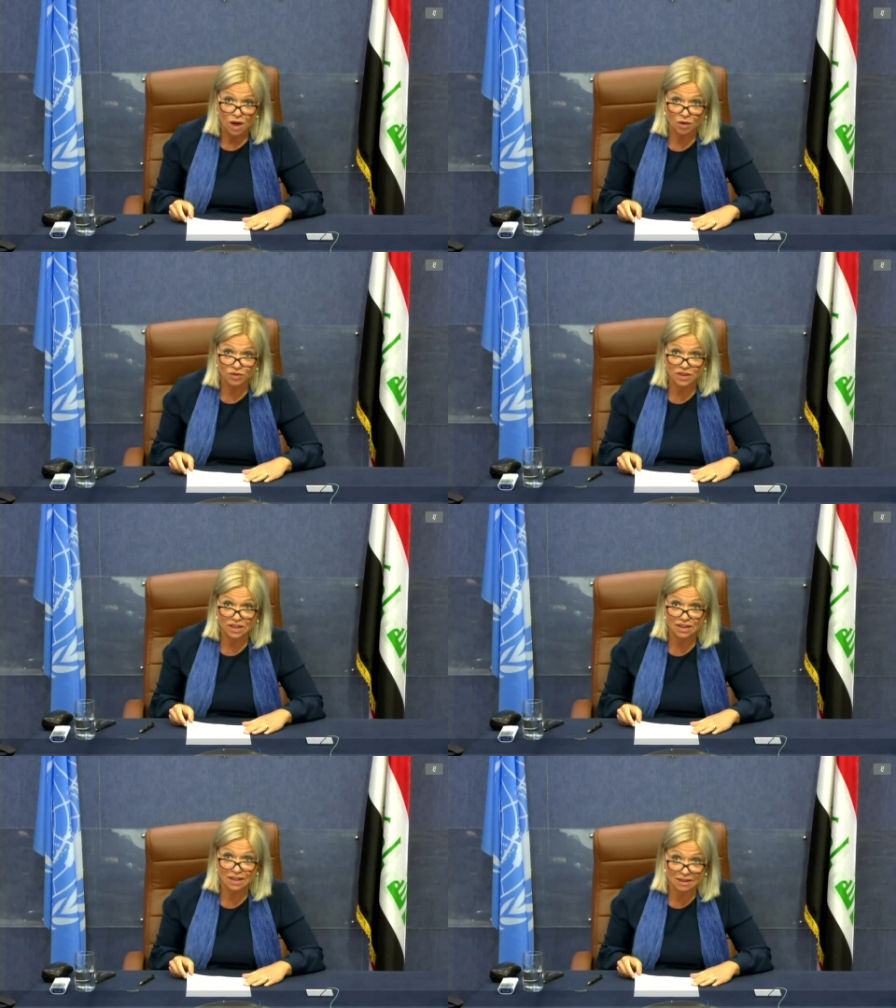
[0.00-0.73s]
of
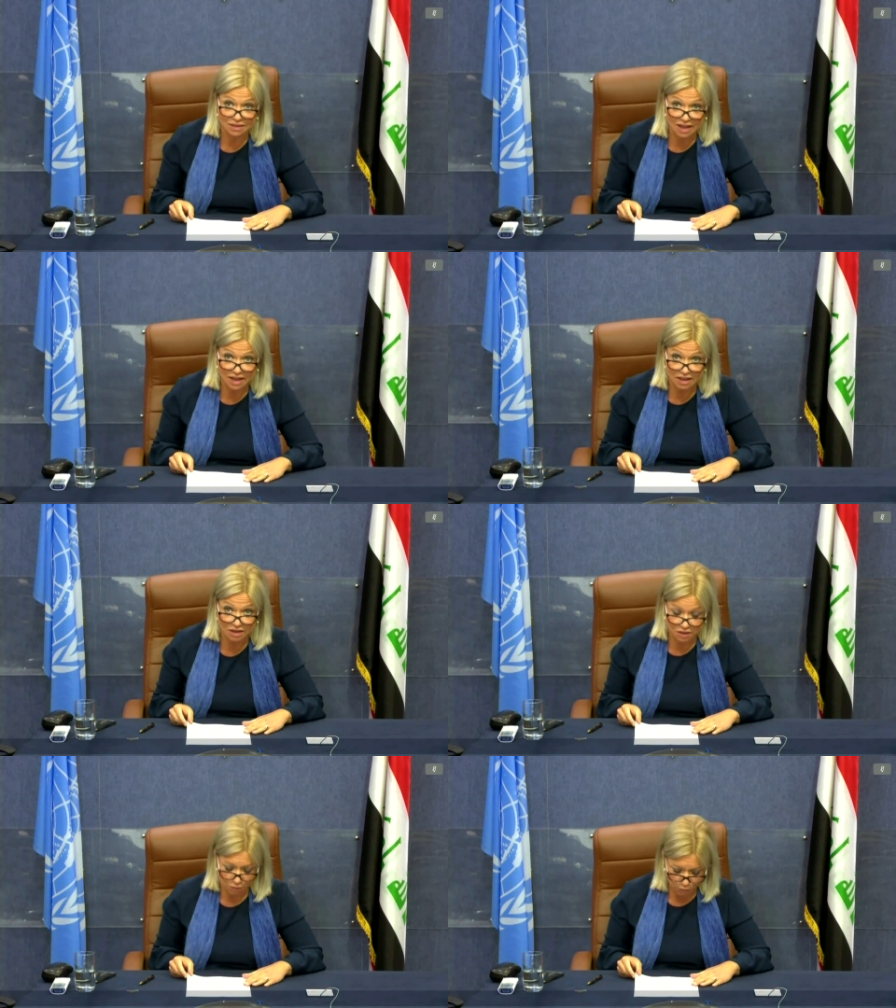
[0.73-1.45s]
the
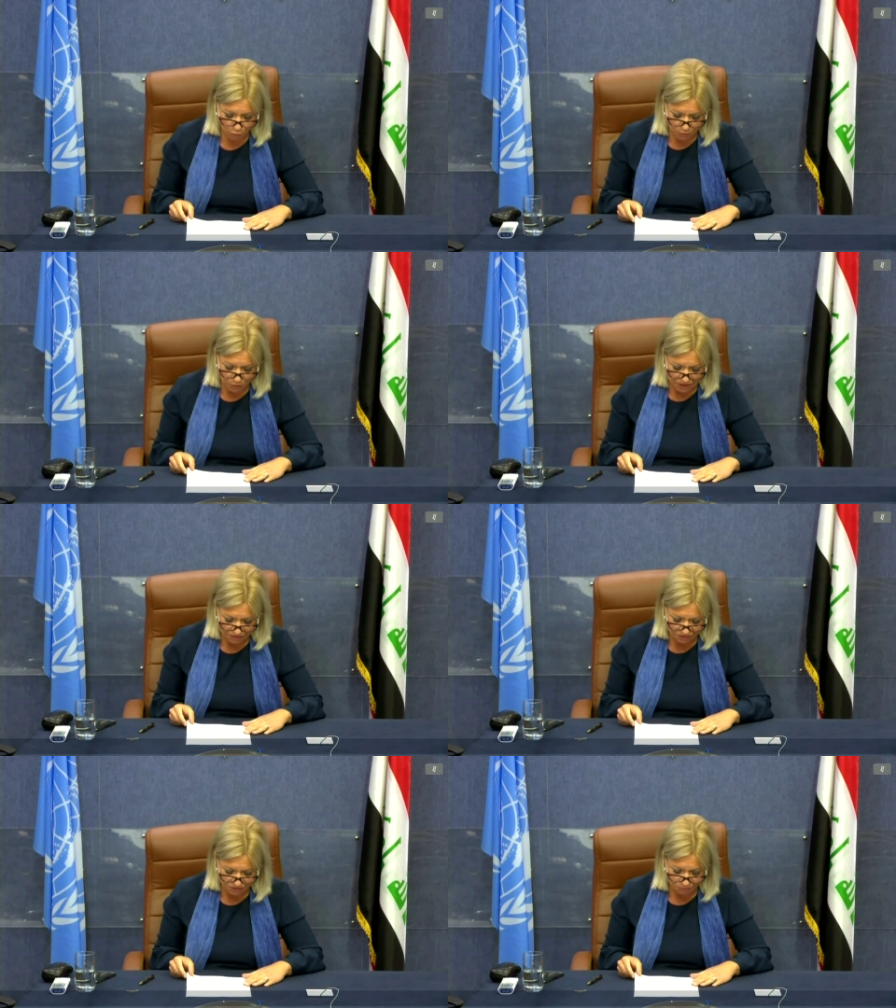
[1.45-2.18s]
entire
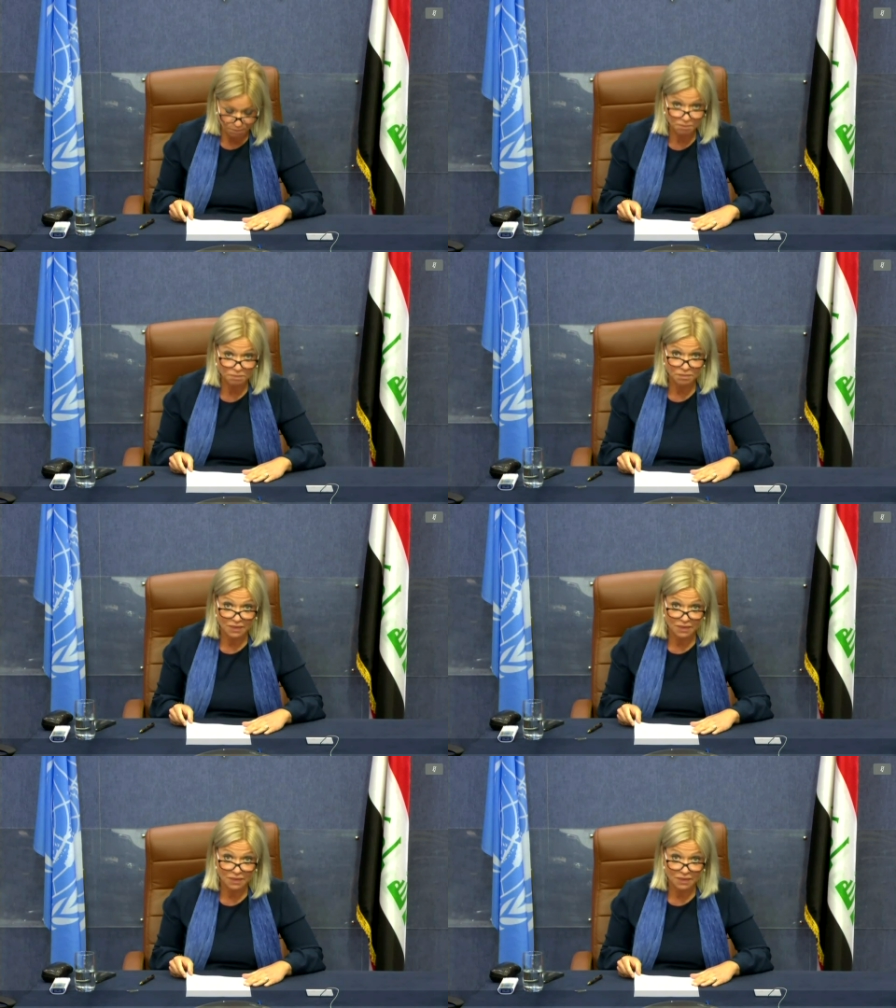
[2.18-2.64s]
population.